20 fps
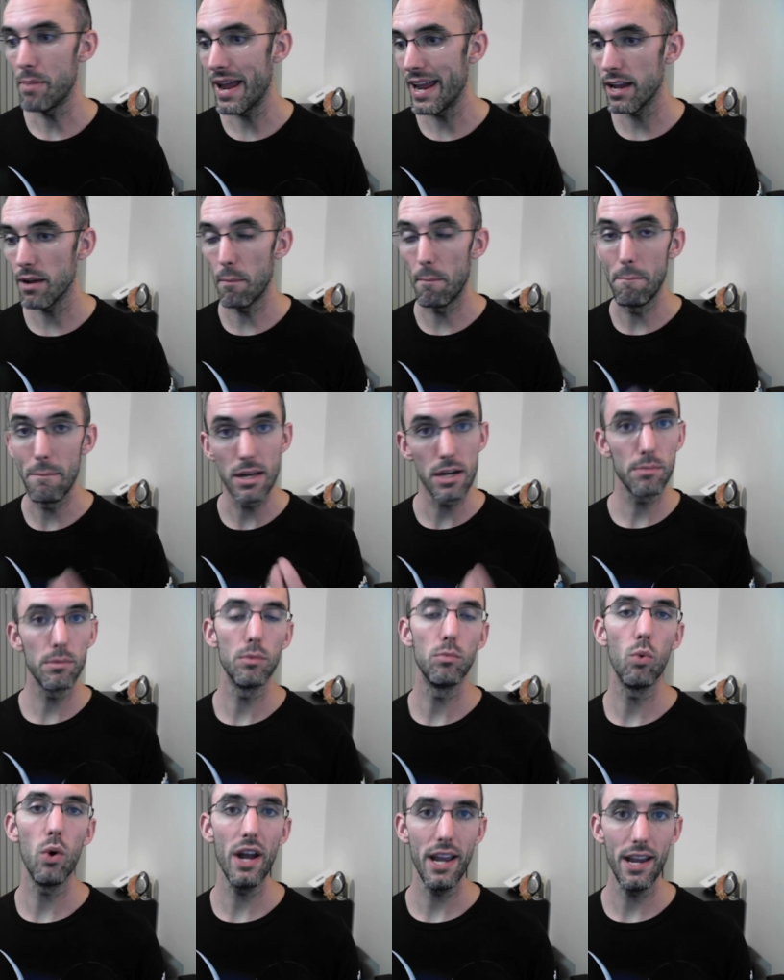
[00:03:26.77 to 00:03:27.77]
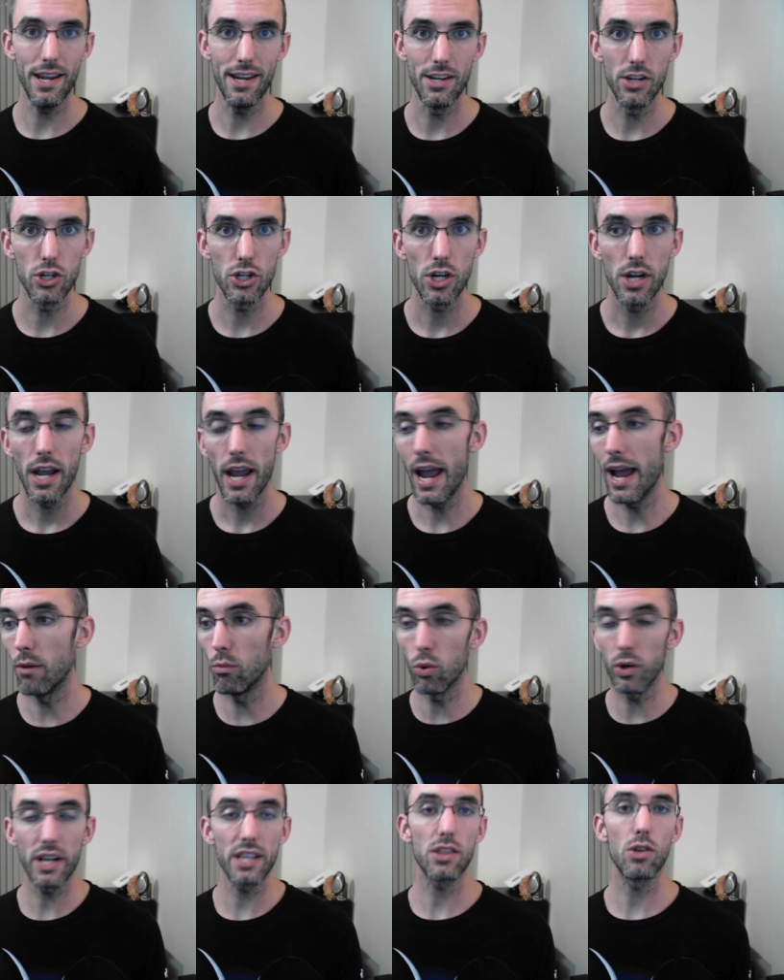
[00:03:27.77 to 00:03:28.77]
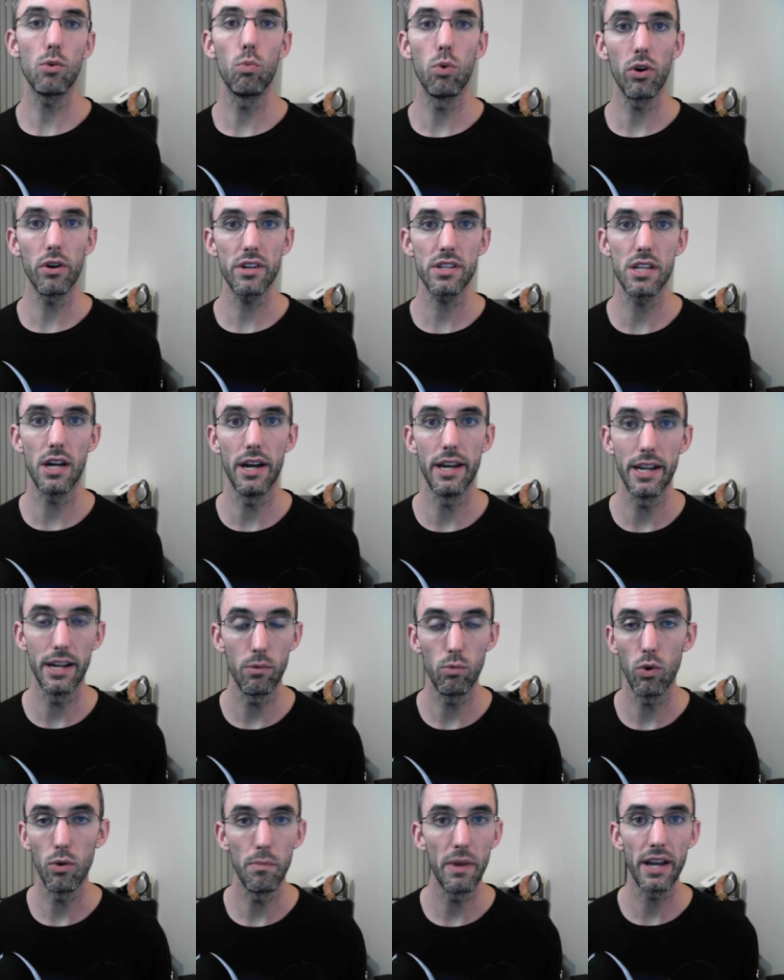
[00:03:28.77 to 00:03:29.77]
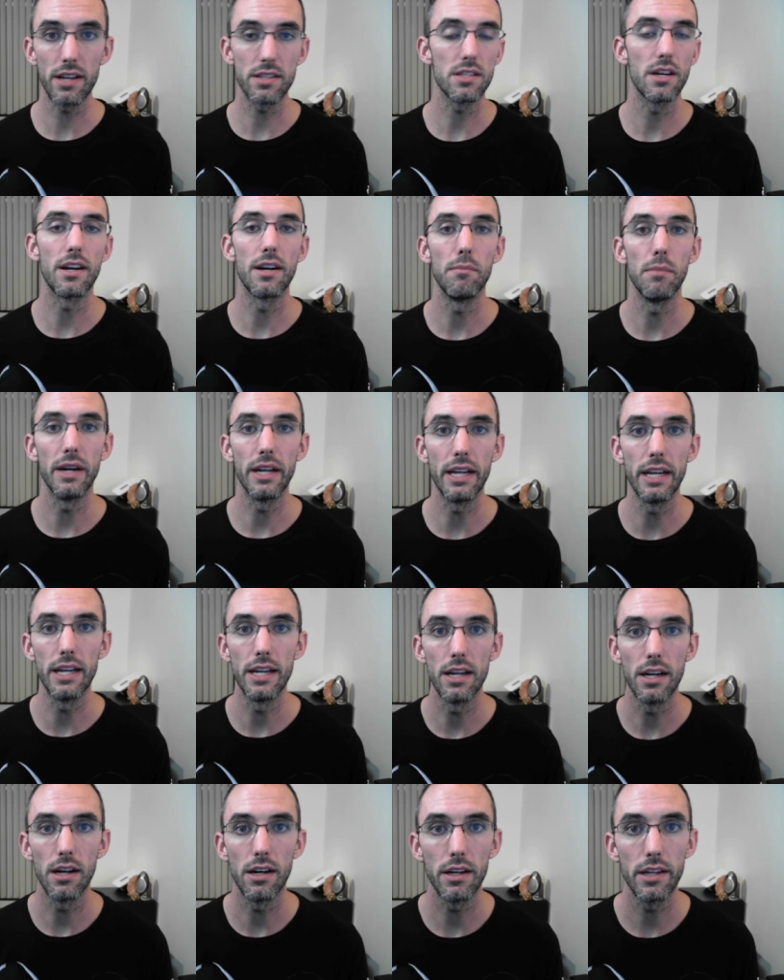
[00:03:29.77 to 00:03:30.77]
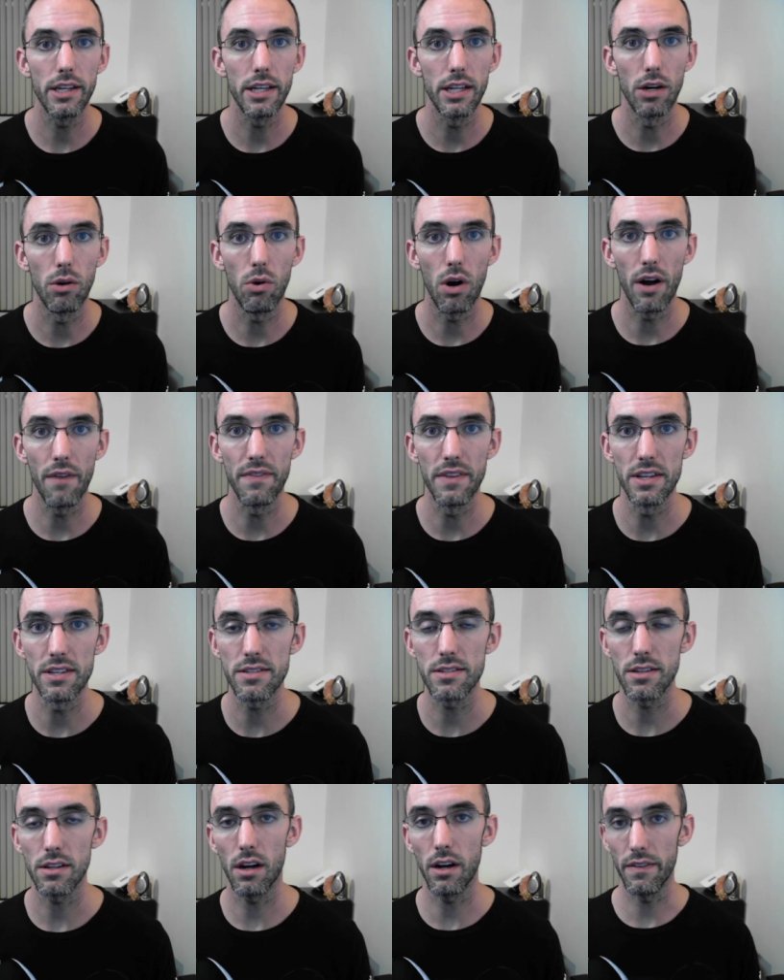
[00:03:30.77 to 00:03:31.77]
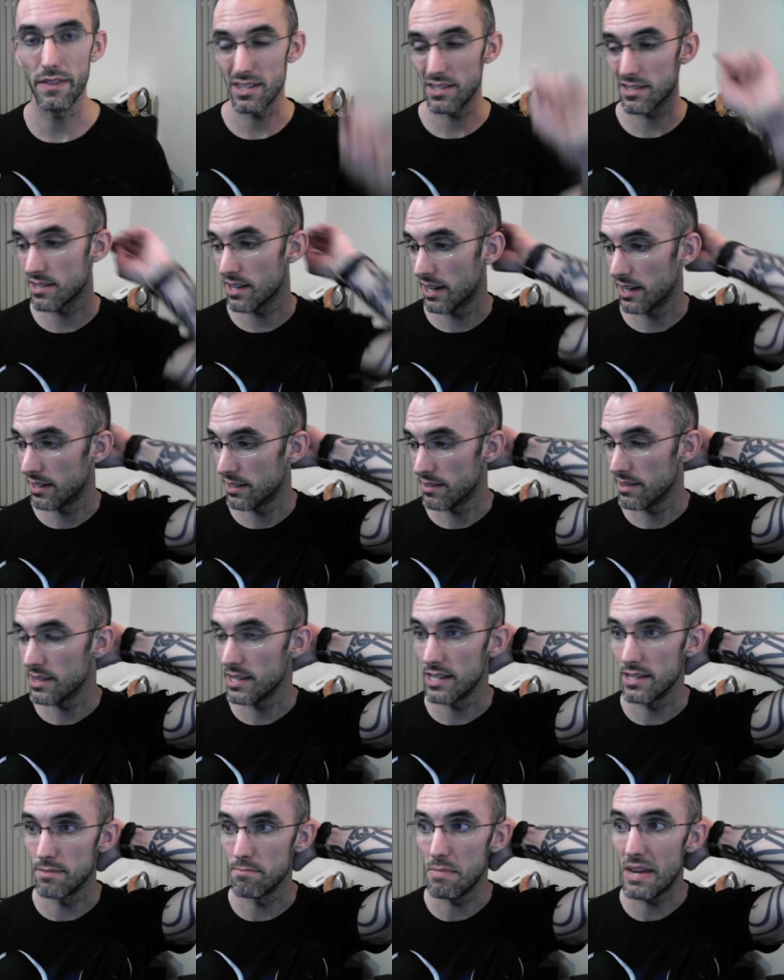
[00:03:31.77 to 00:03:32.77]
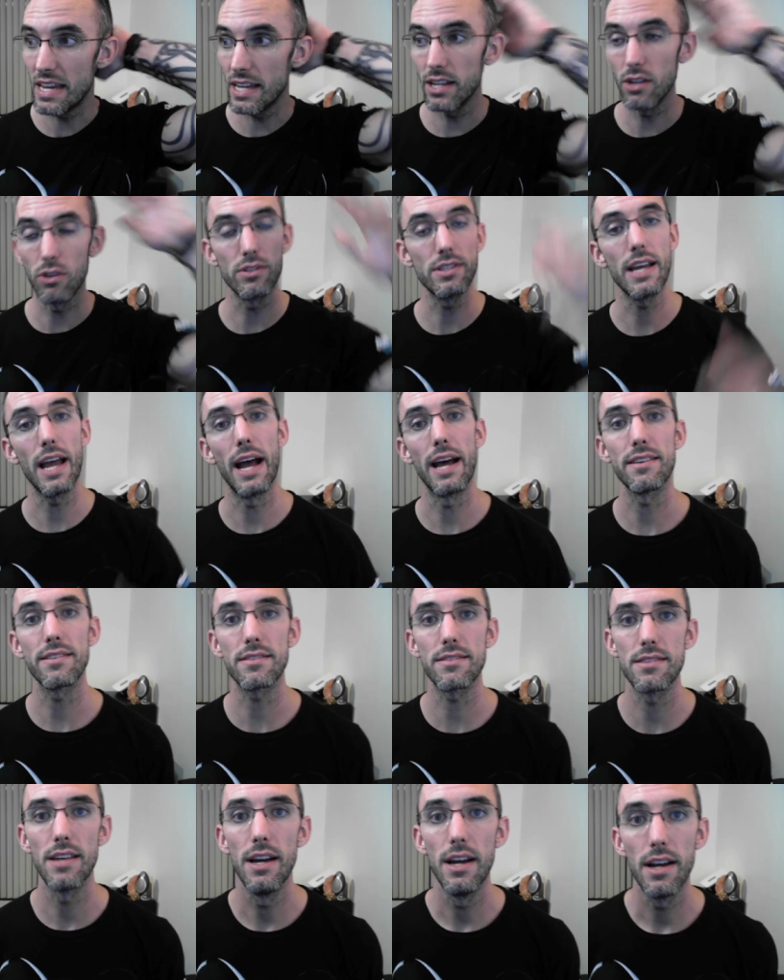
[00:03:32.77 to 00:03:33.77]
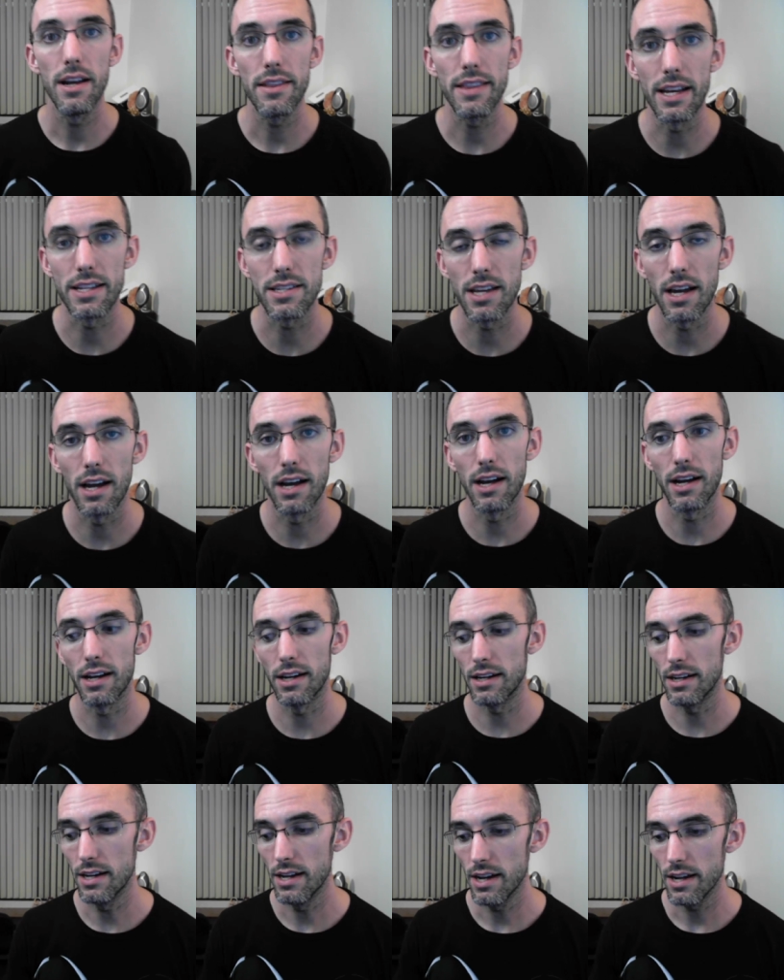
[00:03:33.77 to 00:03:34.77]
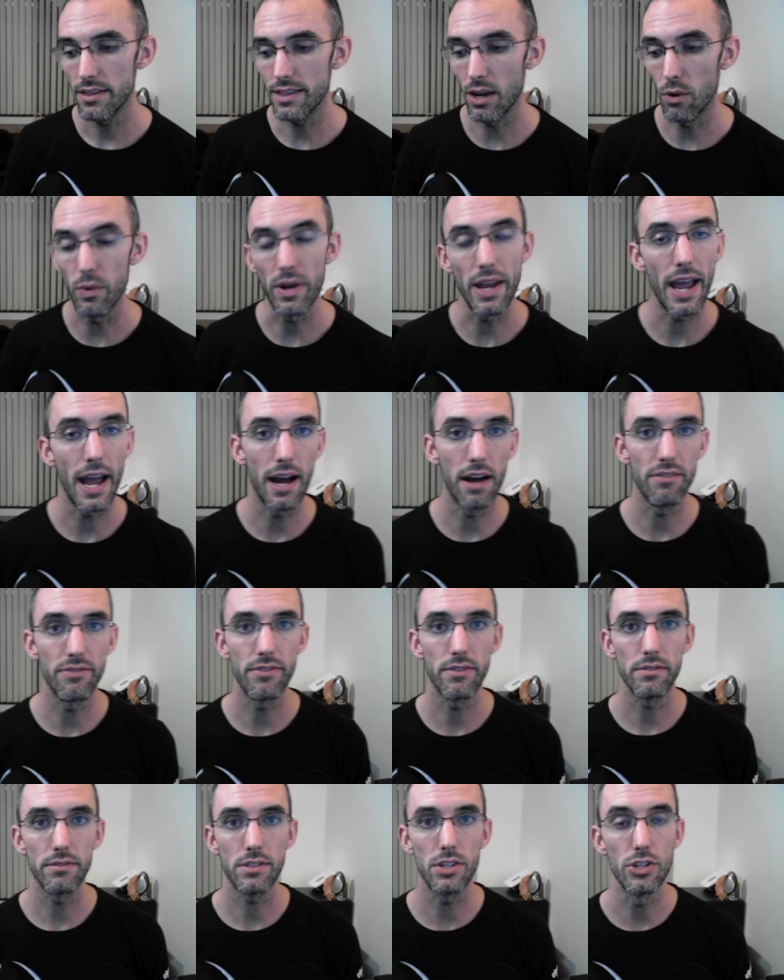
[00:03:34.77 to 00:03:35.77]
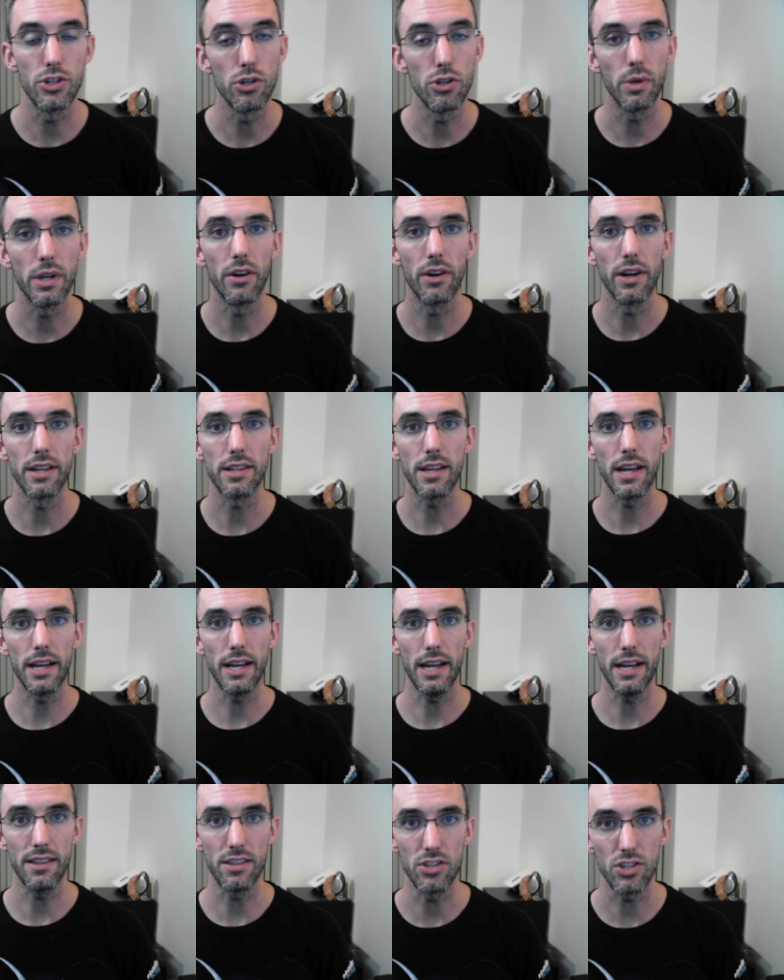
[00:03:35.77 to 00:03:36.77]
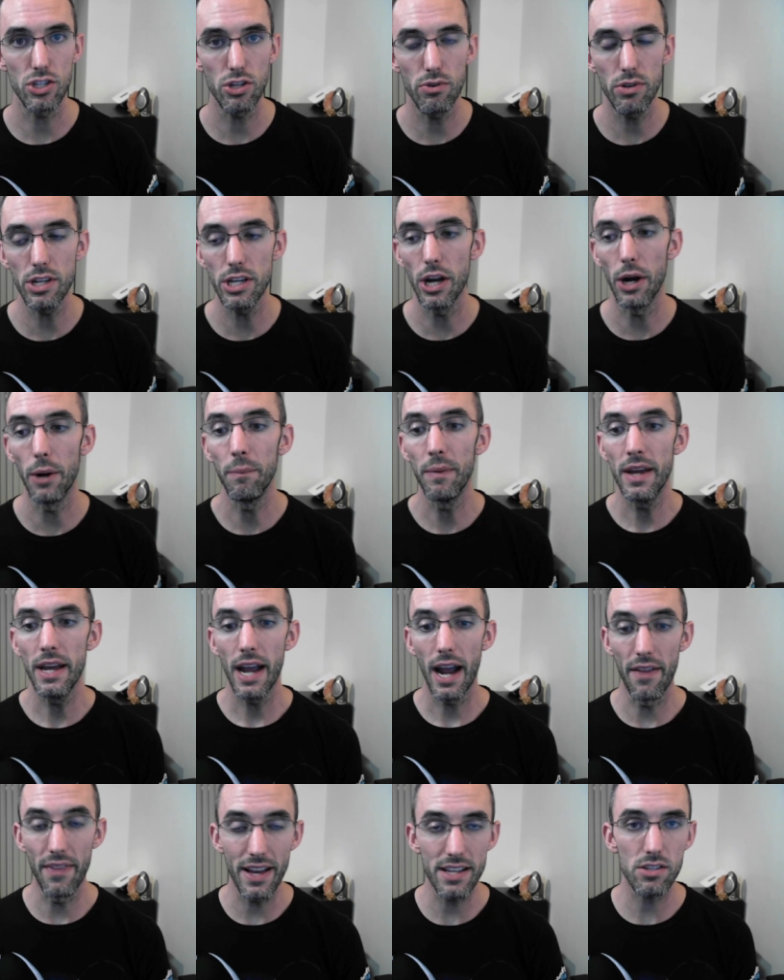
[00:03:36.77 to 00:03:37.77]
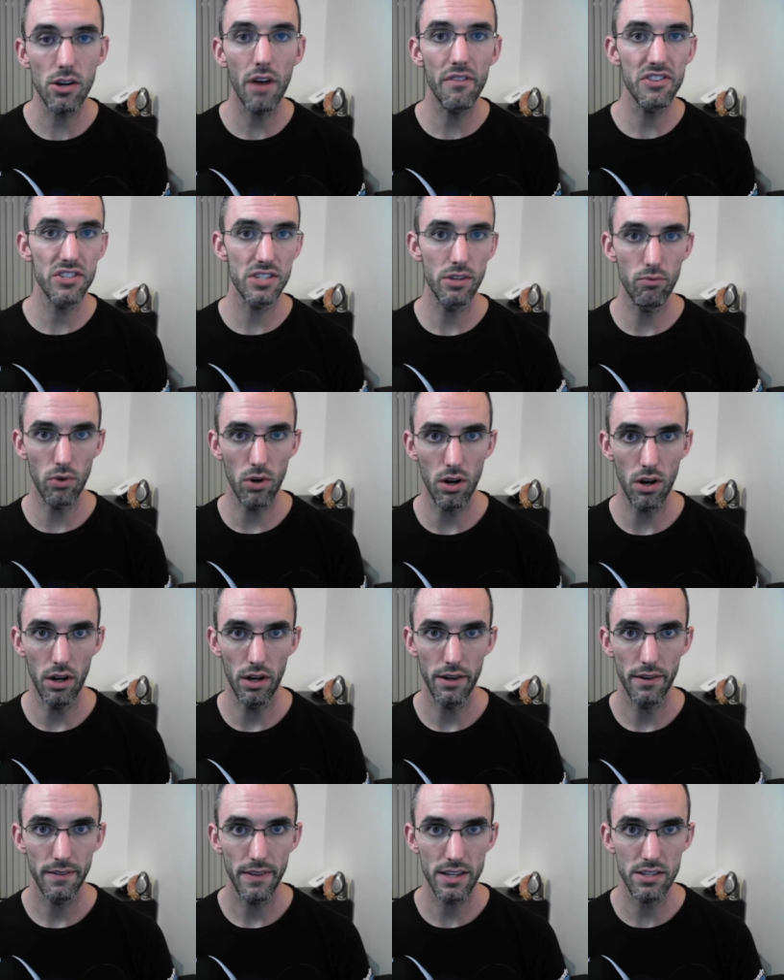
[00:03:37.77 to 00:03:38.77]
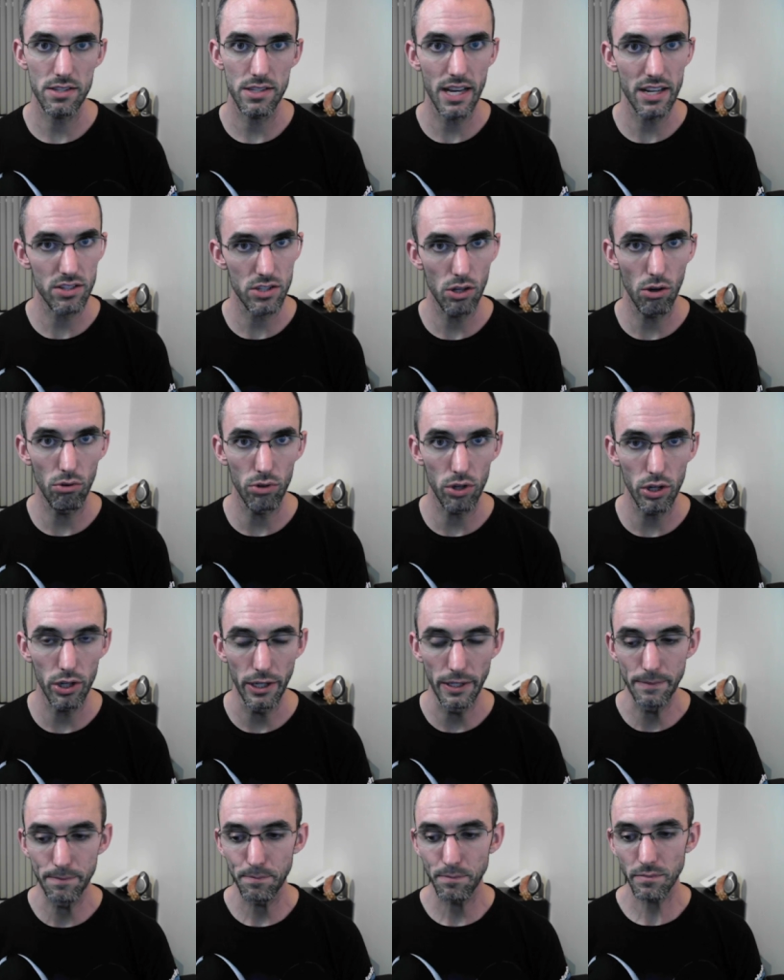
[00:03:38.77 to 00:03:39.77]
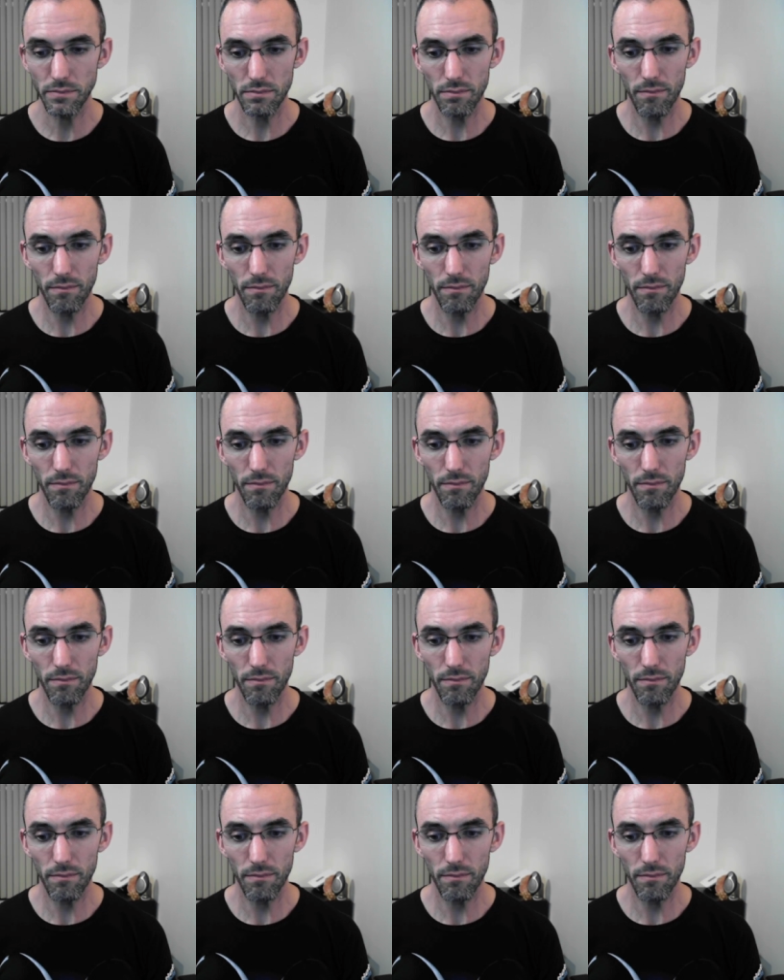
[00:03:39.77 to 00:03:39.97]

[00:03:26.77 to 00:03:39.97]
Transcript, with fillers: pay a minimum wage, and we'll get the work done, and we'll make a ton of money, you know, on this on this uh, these menial tasks that uh, that we have to do here at, at the studio, and that's obviously wrong. That's that's no good.